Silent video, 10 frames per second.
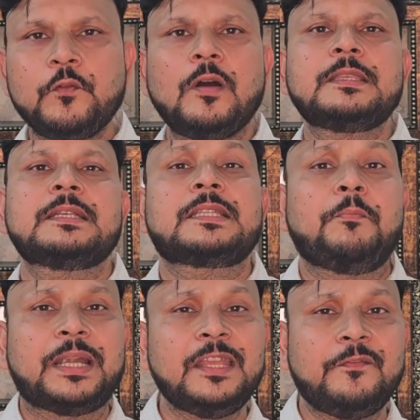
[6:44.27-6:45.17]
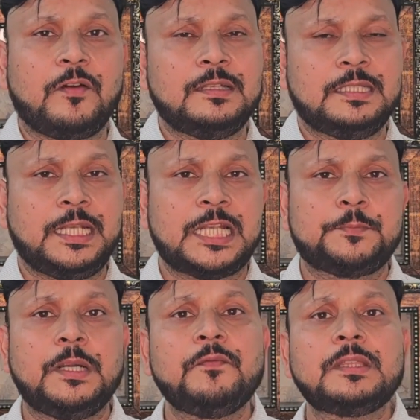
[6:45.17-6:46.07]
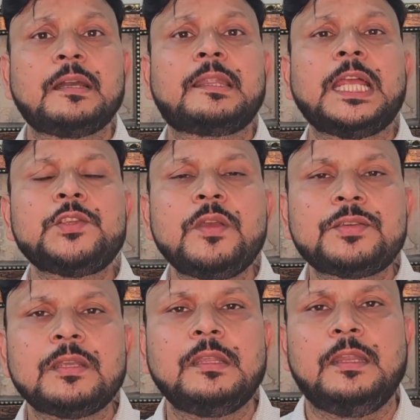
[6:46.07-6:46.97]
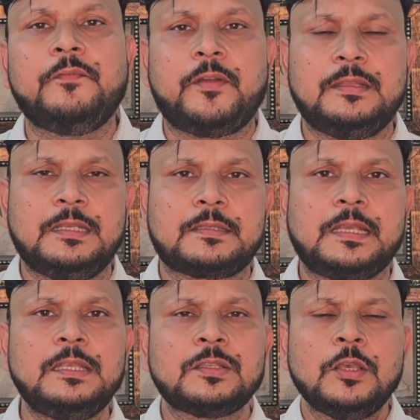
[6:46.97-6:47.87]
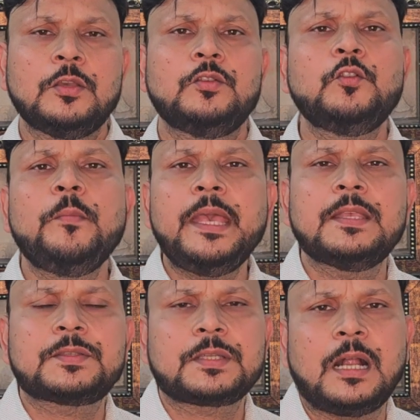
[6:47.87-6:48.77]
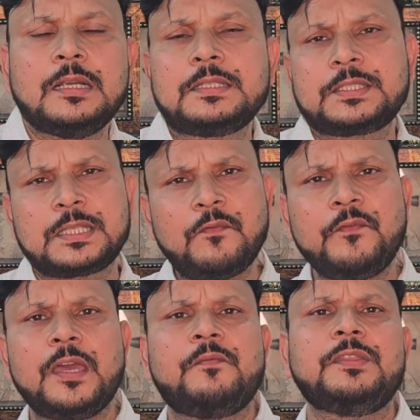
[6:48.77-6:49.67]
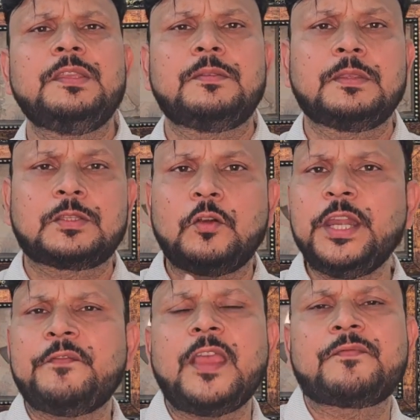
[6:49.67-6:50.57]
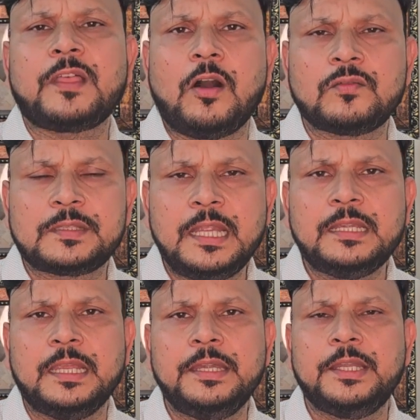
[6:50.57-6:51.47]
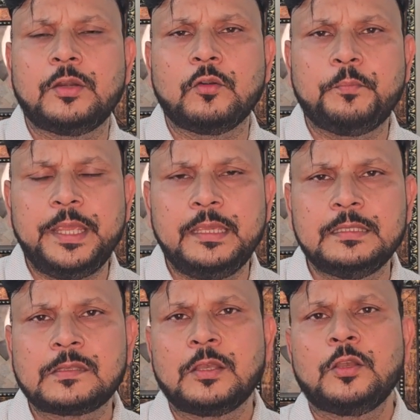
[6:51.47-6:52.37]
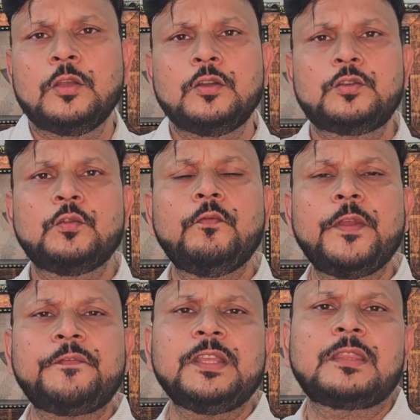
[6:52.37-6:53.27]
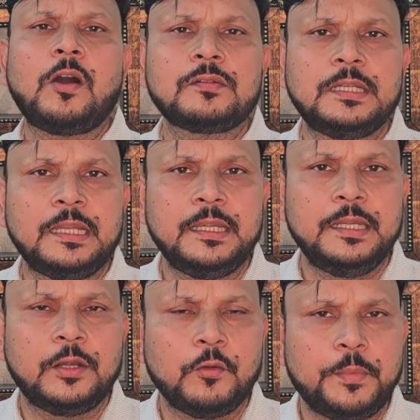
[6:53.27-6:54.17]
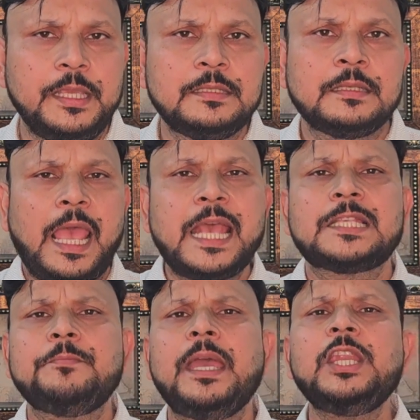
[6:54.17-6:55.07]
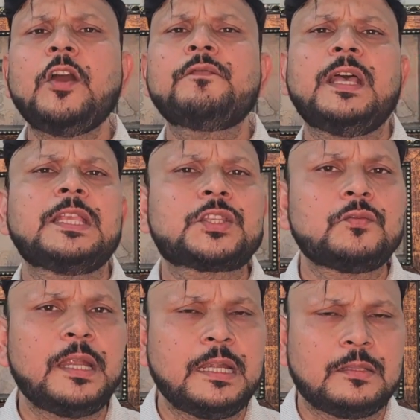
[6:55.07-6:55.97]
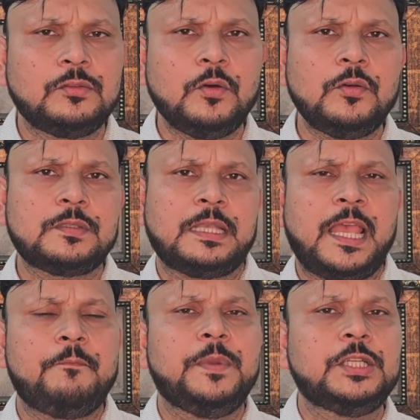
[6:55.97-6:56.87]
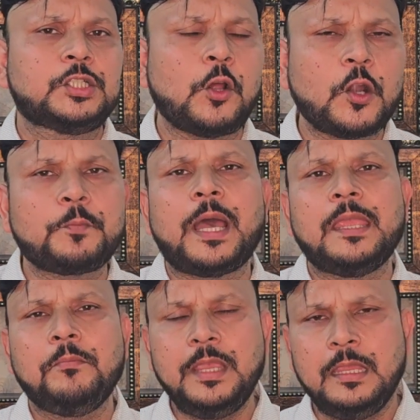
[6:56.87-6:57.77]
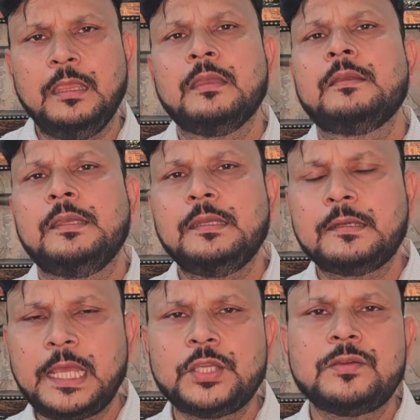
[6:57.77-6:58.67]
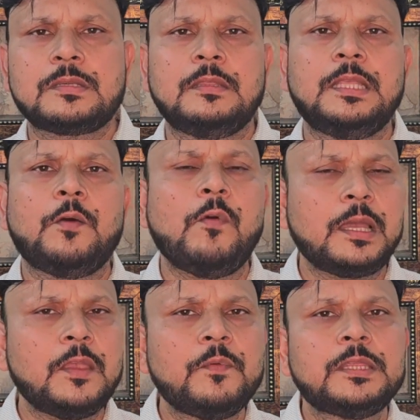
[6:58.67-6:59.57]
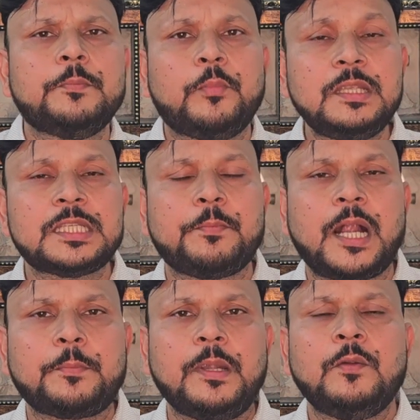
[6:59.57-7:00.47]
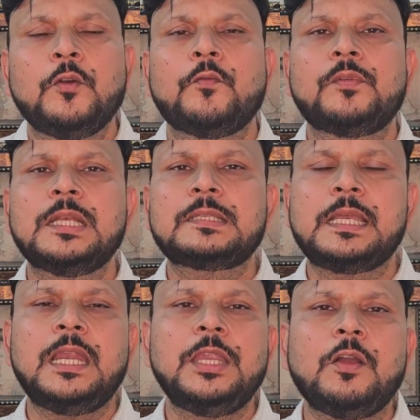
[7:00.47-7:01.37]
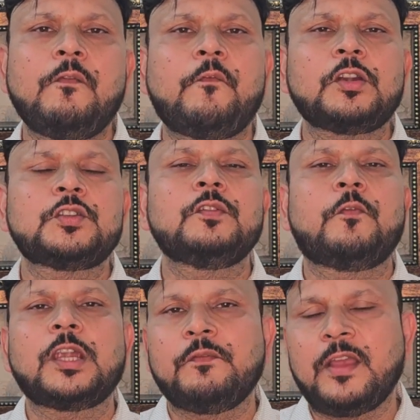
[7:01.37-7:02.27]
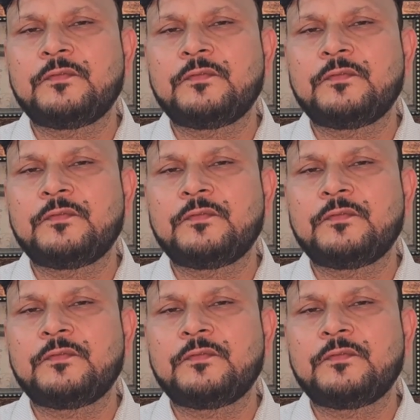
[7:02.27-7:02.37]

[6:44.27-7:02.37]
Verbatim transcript: are just a budding forensic expert with a graduation in forensic science, you may start somewhere with twenty-five thousand Indian rupees to fifty thousand Indian rupees. As many of the students, those have been taught by me in graduation, they are working with the police department with a salary of forty to forty-five